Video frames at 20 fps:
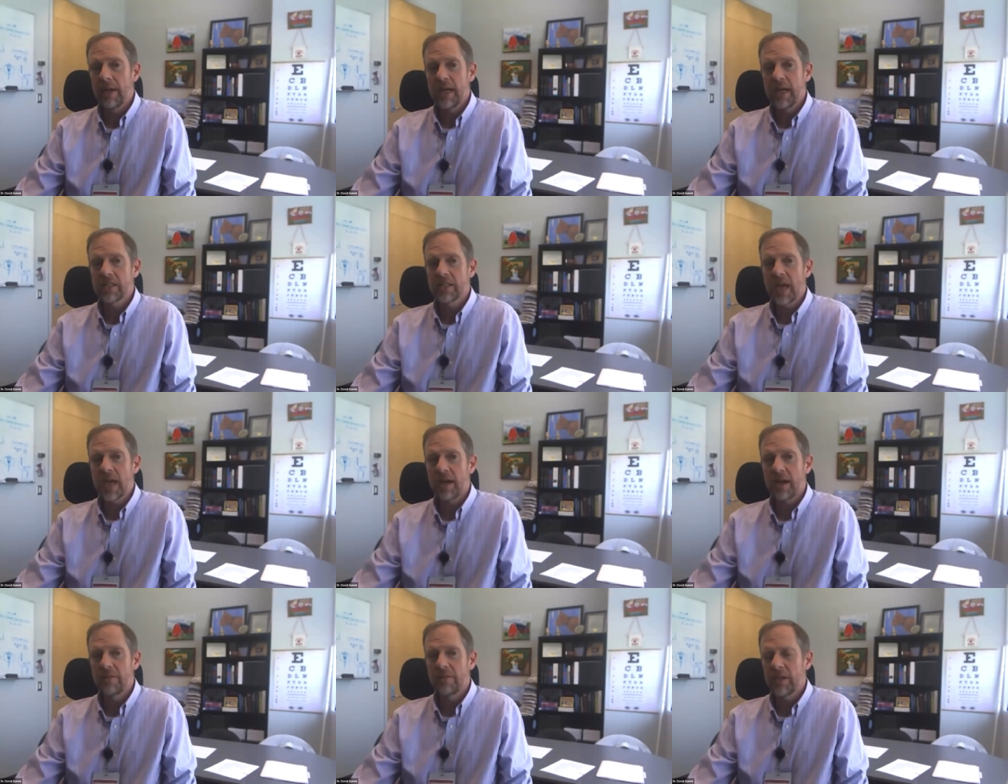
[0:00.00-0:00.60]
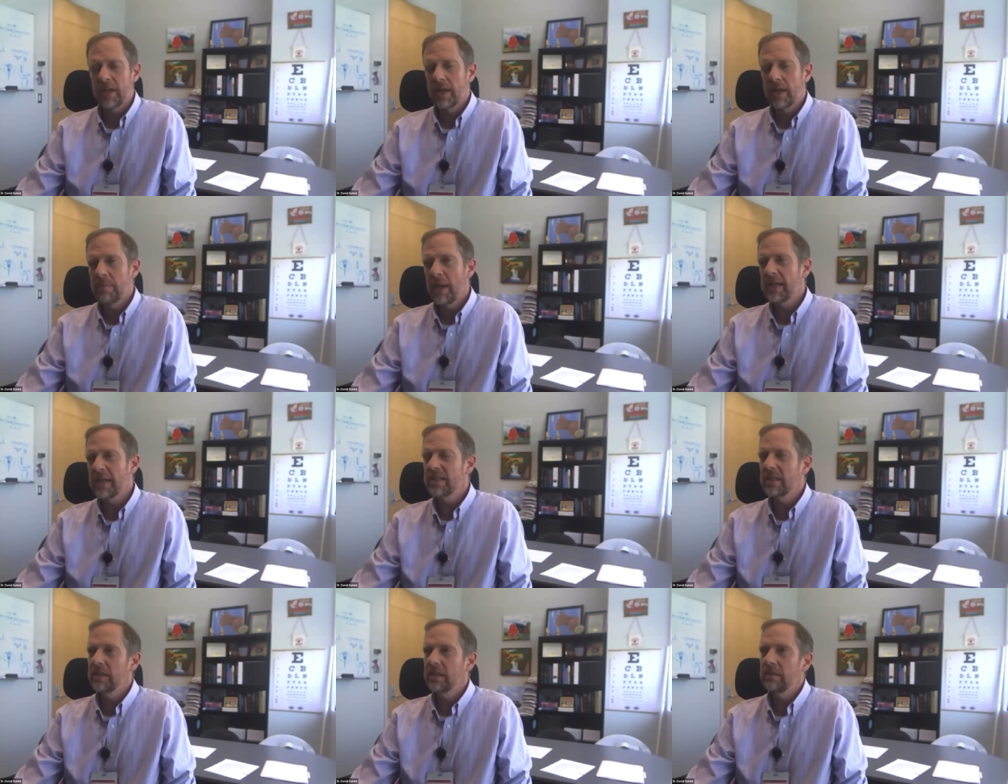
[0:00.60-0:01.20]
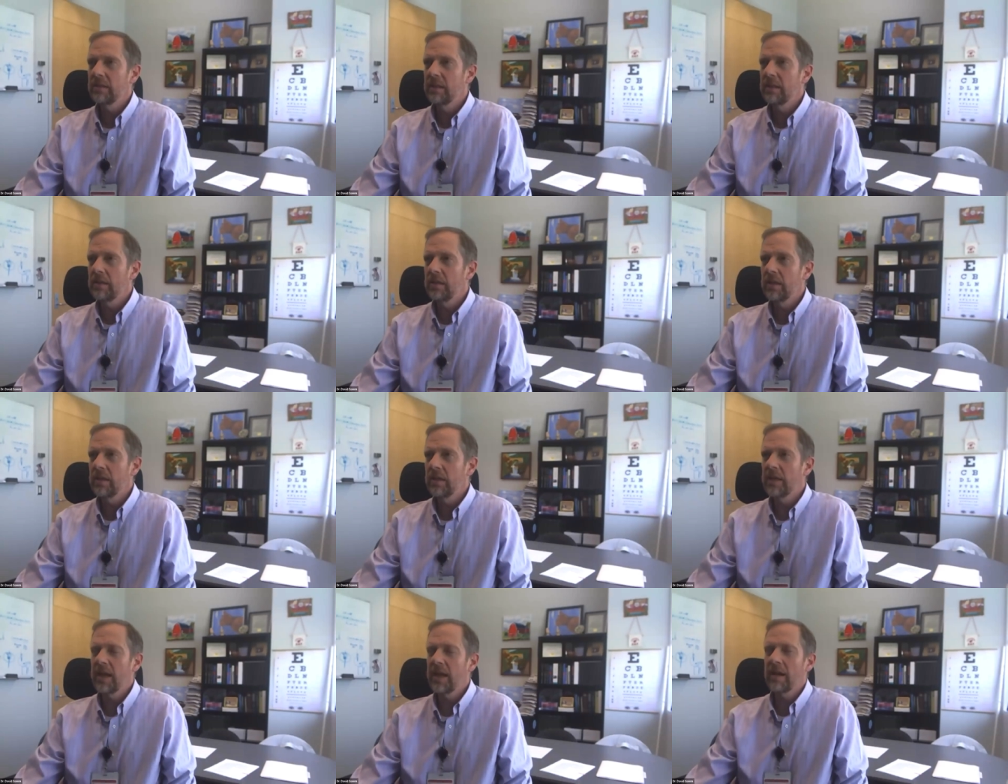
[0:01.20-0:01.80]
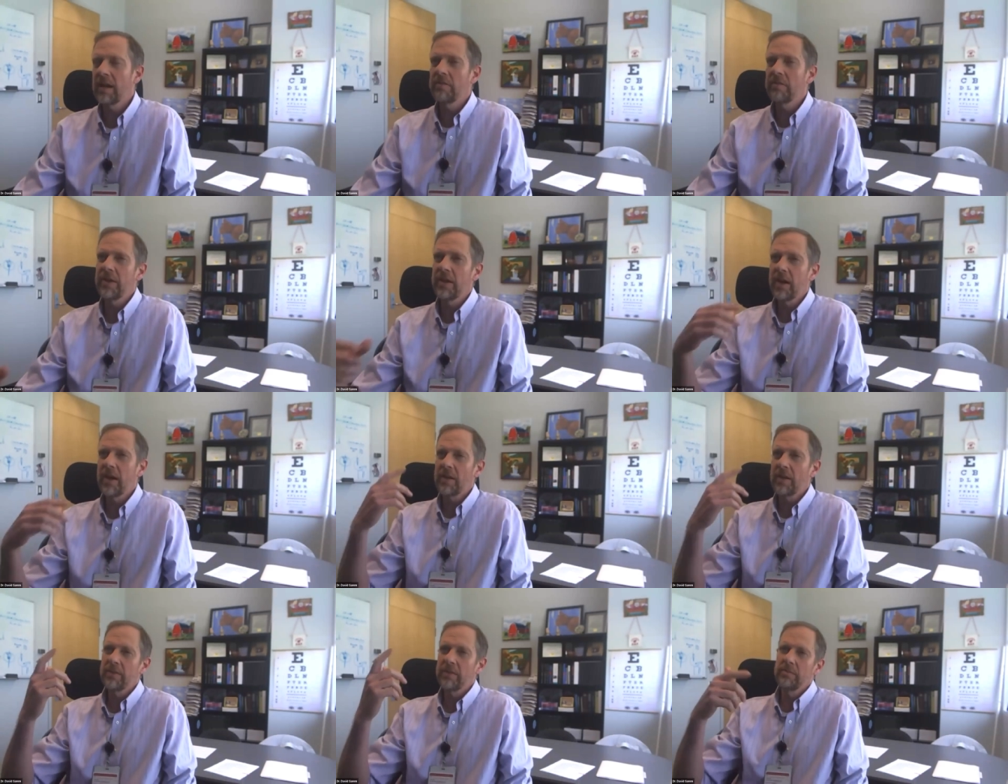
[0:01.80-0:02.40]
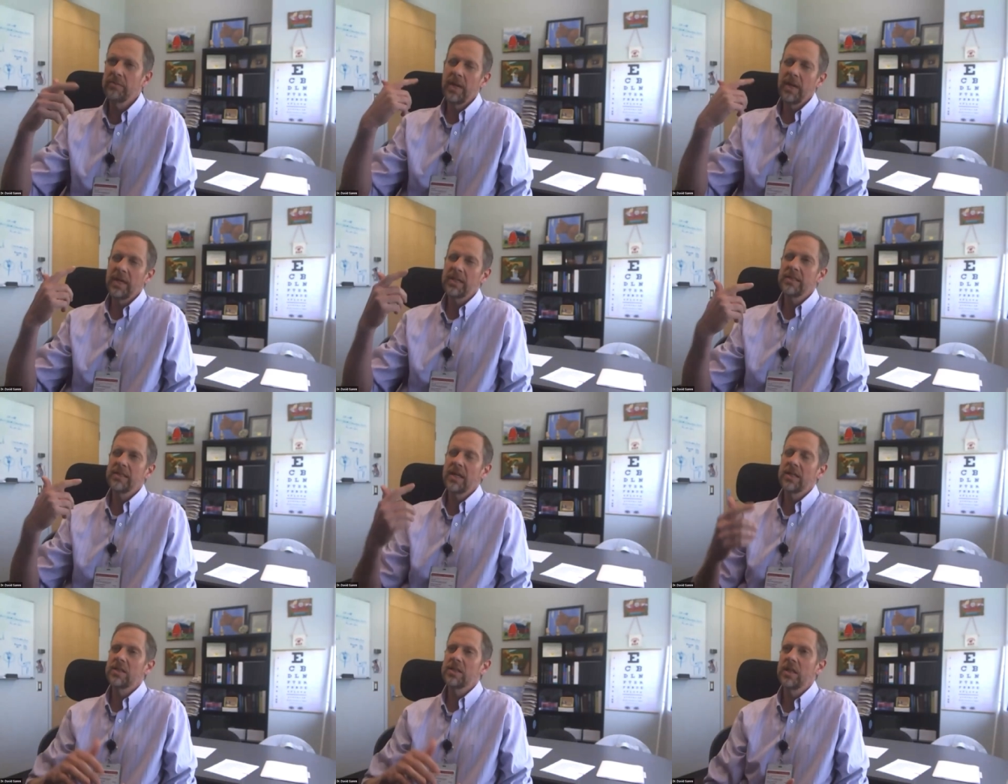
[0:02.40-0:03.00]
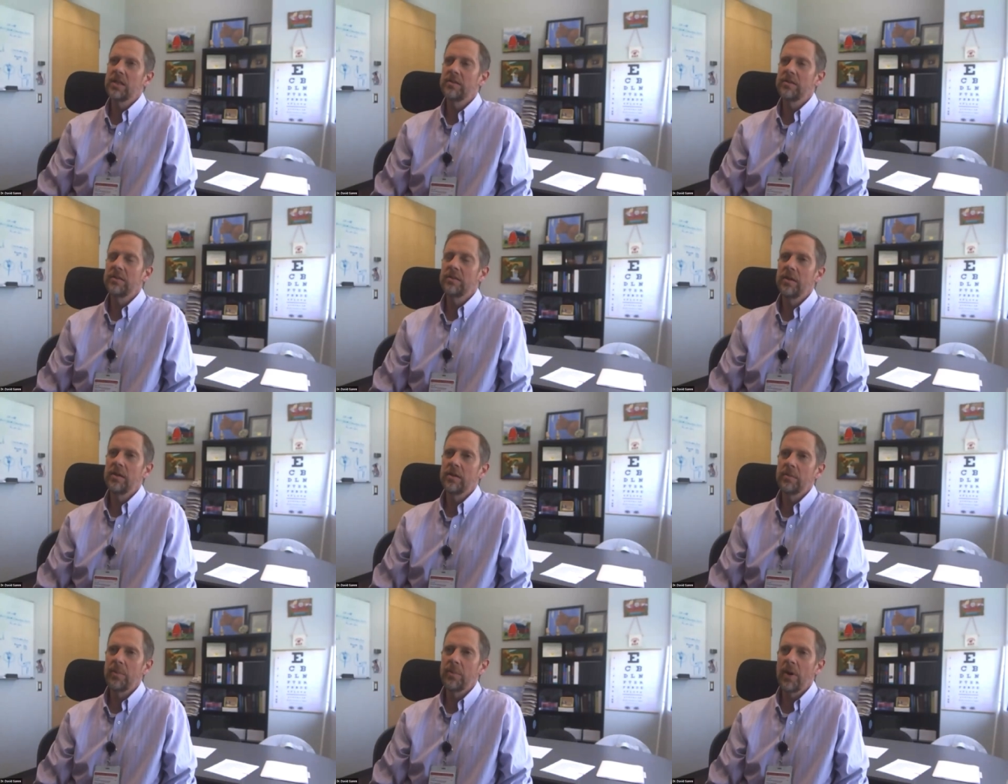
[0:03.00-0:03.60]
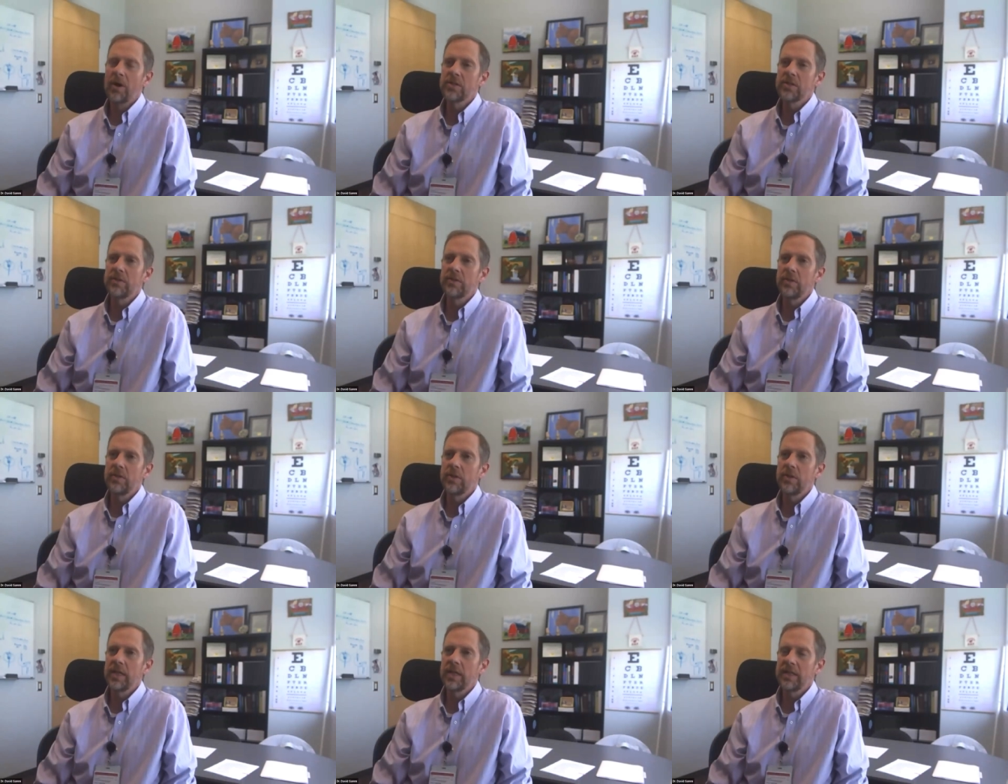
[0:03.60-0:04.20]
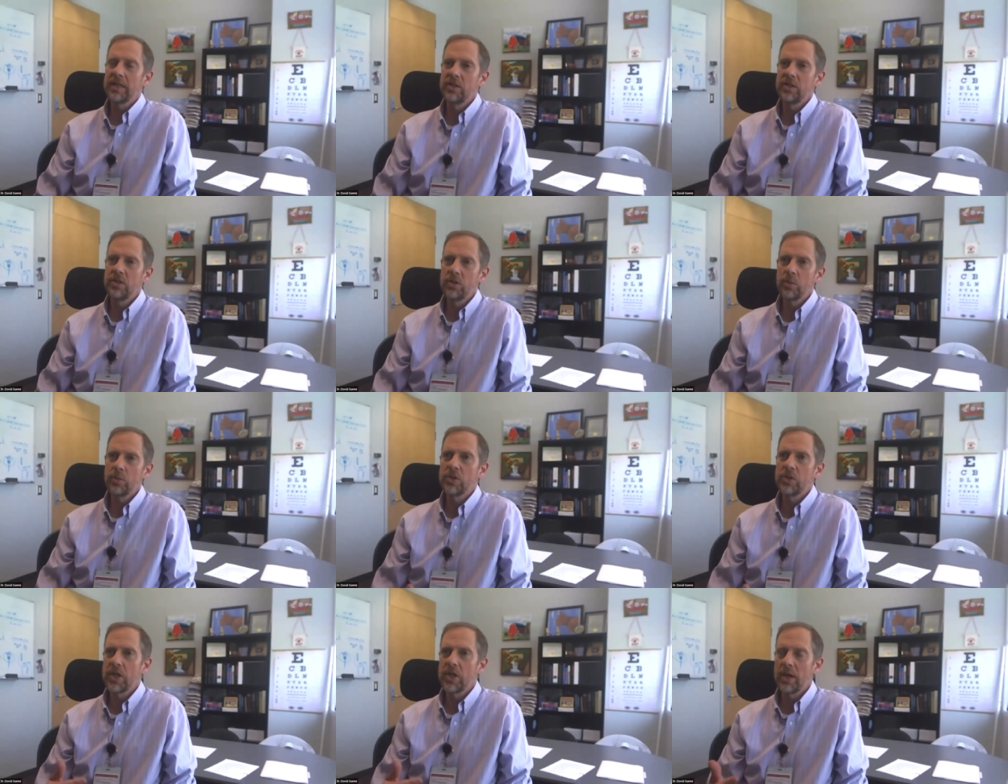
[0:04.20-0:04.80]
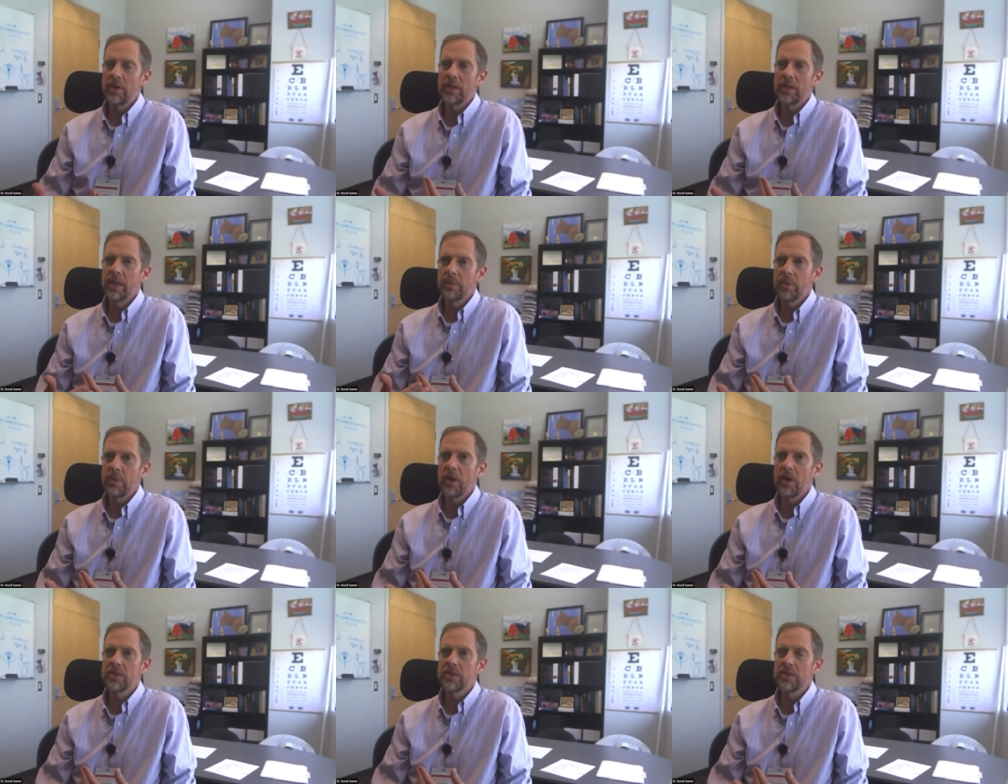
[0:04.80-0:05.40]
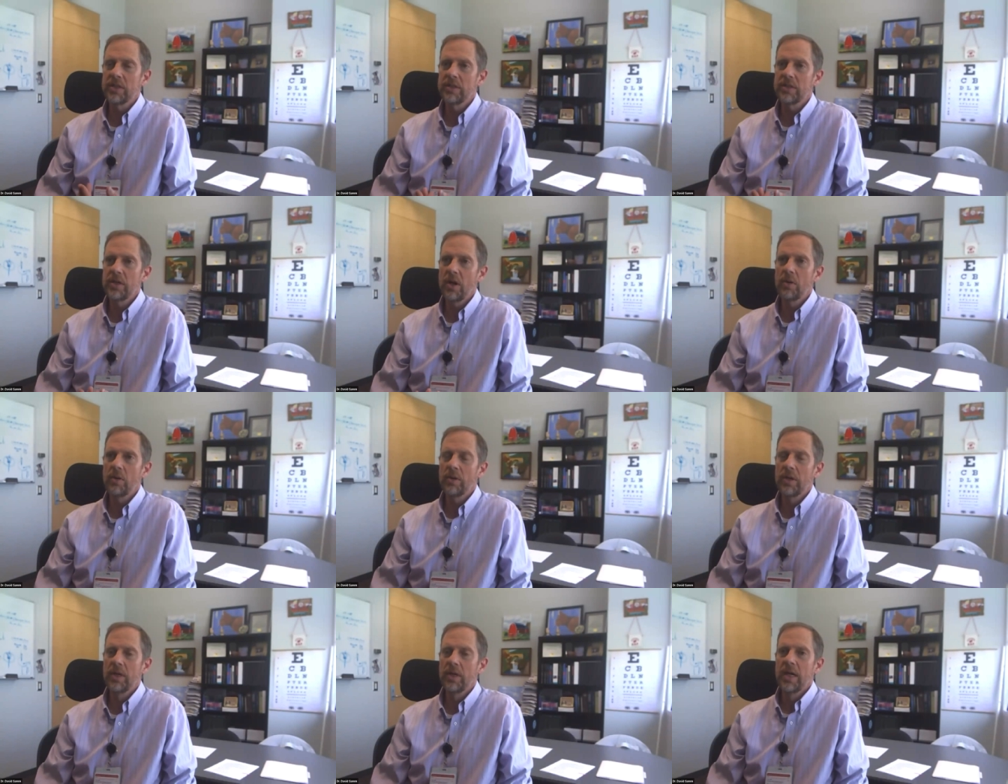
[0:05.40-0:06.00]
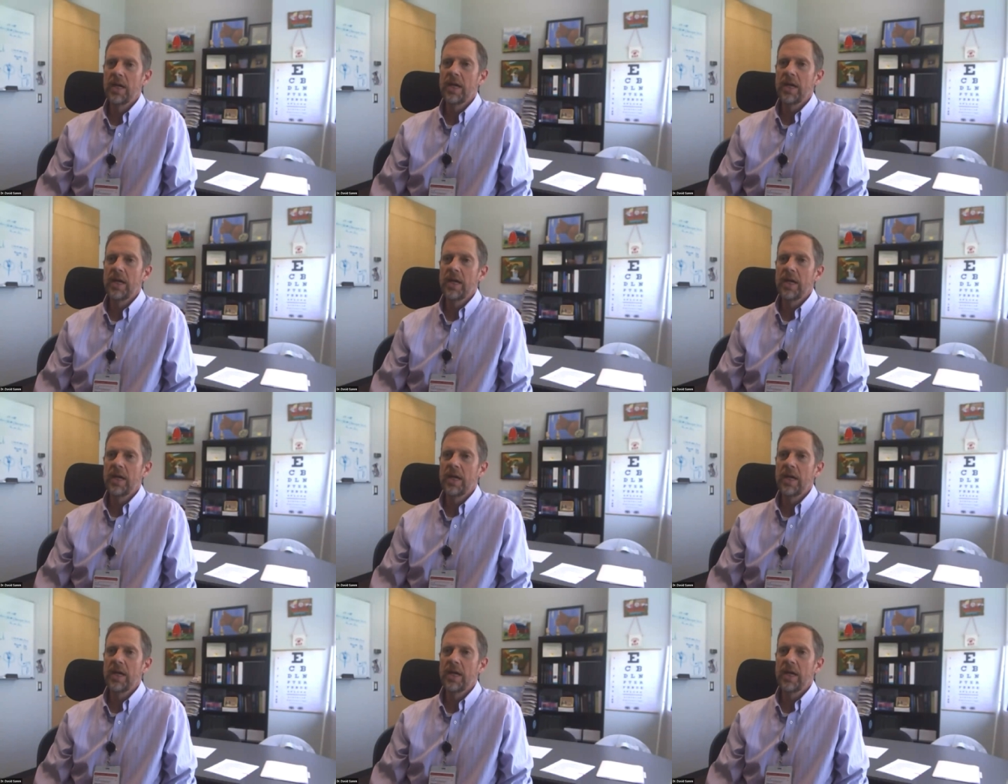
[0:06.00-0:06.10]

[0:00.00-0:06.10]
and it's kind of it makes a you can kind of figure out makes sense the the parts of you that do regenerate, the parts that don't.